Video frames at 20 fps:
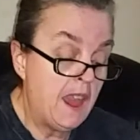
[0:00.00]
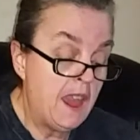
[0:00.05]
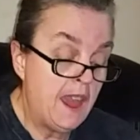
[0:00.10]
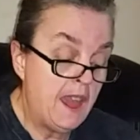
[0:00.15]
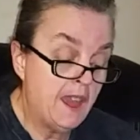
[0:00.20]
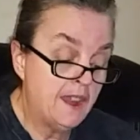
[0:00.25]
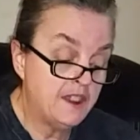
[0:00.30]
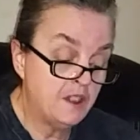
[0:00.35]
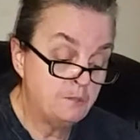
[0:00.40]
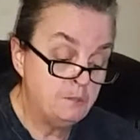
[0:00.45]

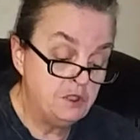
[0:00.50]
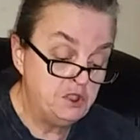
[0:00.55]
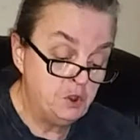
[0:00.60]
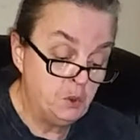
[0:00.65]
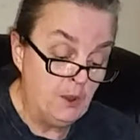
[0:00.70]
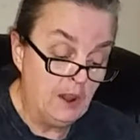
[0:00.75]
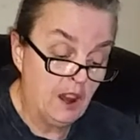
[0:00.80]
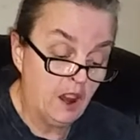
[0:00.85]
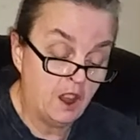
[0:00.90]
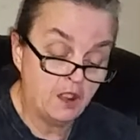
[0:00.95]
and I've been
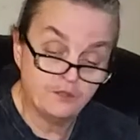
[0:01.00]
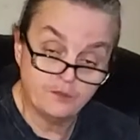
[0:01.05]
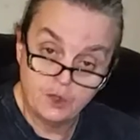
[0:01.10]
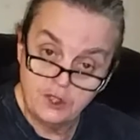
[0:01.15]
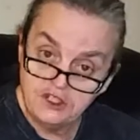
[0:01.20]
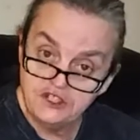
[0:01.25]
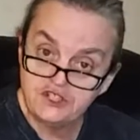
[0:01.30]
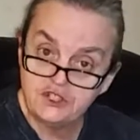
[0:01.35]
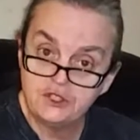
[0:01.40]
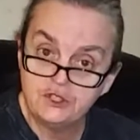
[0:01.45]
doing a lot of
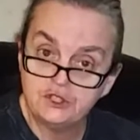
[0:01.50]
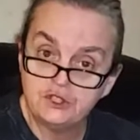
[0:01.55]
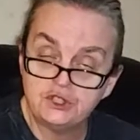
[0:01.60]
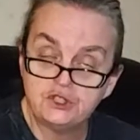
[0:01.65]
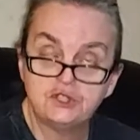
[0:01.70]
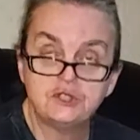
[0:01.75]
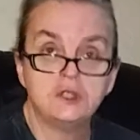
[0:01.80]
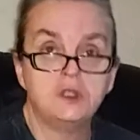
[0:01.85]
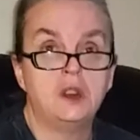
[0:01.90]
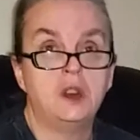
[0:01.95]
research
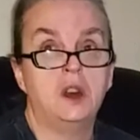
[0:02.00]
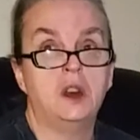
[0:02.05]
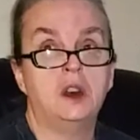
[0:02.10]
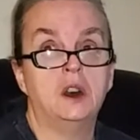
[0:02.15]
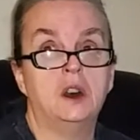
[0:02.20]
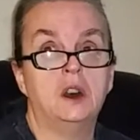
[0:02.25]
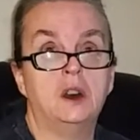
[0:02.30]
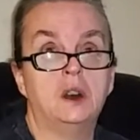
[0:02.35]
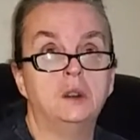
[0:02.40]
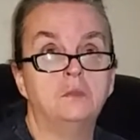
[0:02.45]

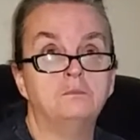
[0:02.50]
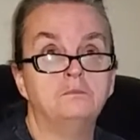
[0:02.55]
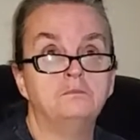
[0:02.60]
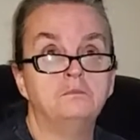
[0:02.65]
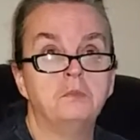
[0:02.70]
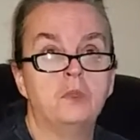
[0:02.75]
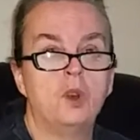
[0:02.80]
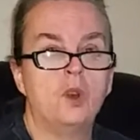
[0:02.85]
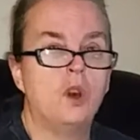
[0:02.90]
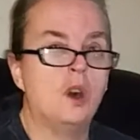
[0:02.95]

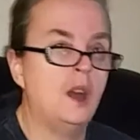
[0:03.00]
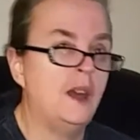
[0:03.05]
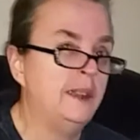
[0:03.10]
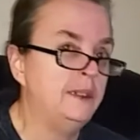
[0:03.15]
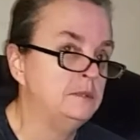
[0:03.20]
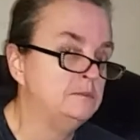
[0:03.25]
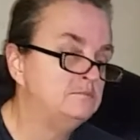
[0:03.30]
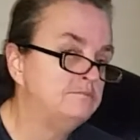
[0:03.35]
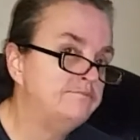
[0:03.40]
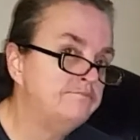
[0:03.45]

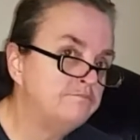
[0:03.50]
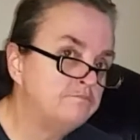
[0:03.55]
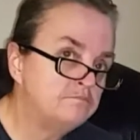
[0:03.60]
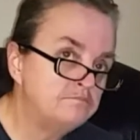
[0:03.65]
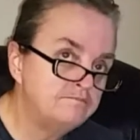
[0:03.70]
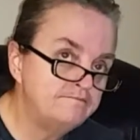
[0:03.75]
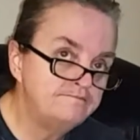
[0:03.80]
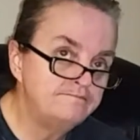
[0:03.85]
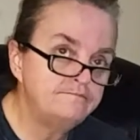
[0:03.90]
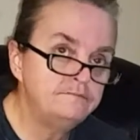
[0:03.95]
on
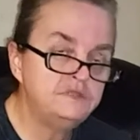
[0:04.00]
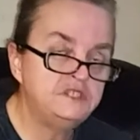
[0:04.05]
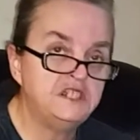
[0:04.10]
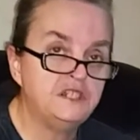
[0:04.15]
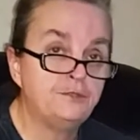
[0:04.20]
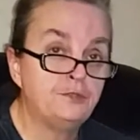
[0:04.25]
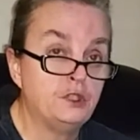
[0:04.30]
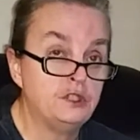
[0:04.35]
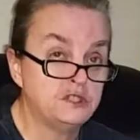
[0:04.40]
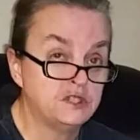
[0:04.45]

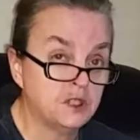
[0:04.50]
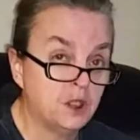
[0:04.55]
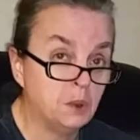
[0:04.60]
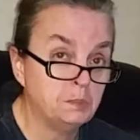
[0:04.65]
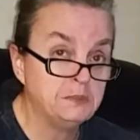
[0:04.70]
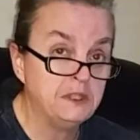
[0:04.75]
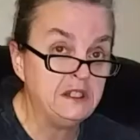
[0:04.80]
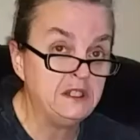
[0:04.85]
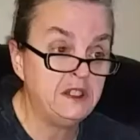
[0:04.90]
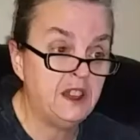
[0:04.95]
different
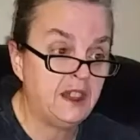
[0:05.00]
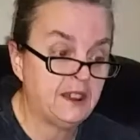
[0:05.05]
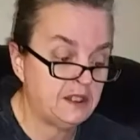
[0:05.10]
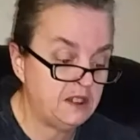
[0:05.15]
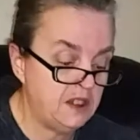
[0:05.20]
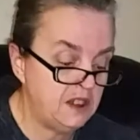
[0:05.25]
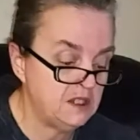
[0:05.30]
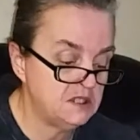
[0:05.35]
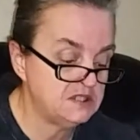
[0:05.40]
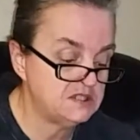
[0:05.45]
sculpting
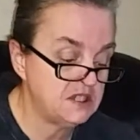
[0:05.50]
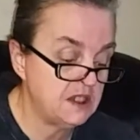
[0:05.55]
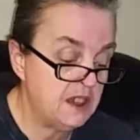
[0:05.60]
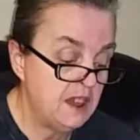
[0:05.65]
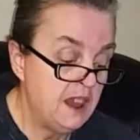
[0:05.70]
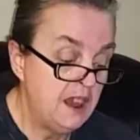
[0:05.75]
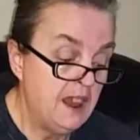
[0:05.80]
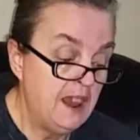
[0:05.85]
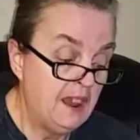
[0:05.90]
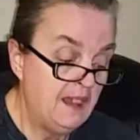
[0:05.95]
techniques,
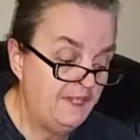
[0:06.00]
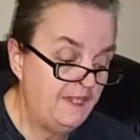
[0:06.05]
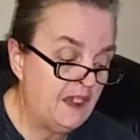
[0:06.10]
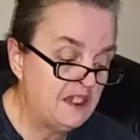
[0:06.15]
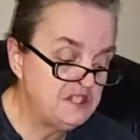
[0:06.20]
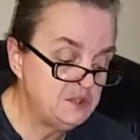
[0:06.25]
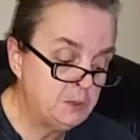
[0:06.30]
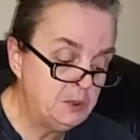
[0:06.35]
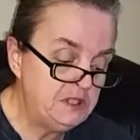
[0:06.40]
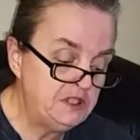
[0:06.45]
and
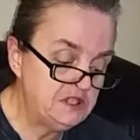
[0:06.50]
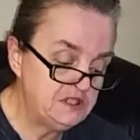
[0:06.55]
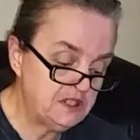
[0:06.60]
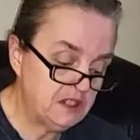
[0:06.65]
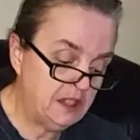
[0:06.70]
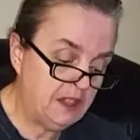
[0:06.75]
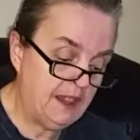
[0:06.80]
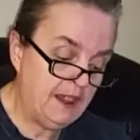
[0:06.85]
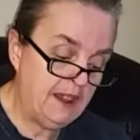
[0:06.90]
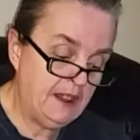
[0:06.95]
that's what this
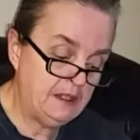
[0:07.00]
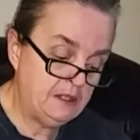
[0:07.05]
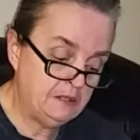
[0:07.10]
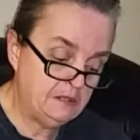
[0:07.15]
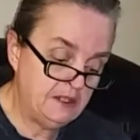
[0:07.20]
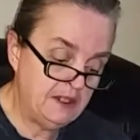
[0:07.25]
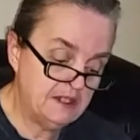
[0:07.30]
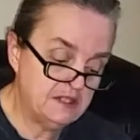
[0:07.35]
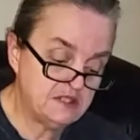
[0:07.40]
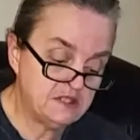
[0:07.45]
clay
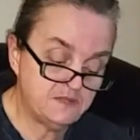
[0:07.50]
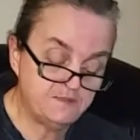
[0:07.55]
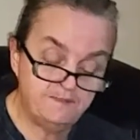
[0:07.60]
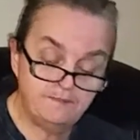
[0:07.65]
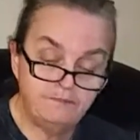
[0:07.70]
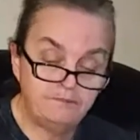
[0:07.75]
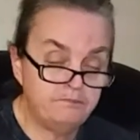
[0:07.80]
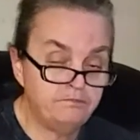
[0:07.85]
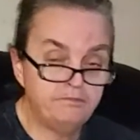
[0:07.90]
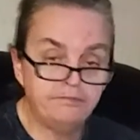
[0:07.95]
is
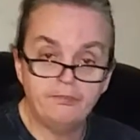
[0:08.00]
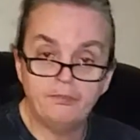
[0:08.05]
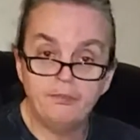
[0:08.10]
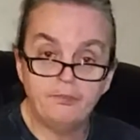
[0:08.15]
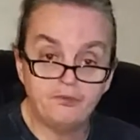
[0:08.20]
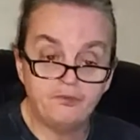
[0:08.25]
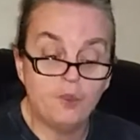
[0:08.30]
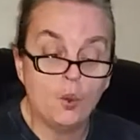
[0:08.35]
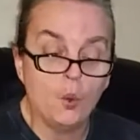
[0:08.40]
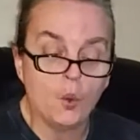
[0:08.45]

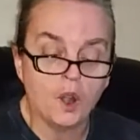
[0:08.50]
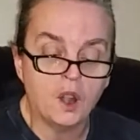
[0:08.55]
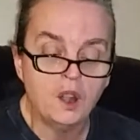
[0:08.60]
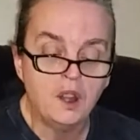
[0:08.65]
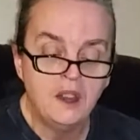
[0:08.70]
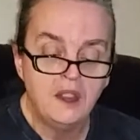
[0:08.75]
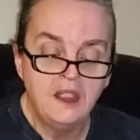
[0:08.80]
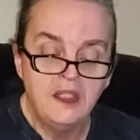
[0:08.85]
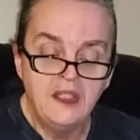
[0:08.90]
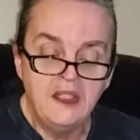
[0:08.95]
for.